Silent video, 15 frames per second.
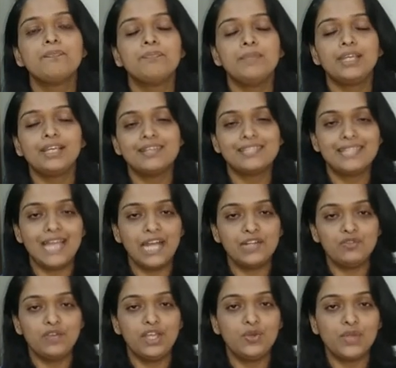because
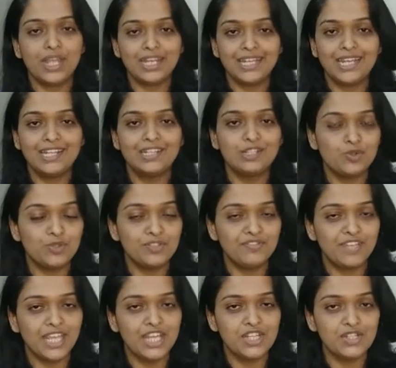that way you can get the
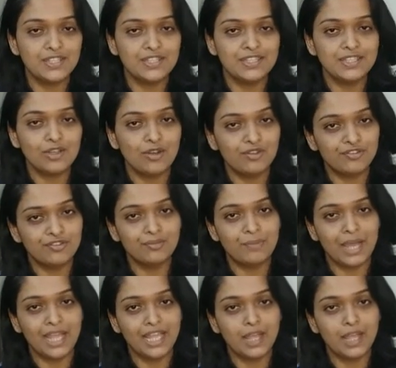notifications of my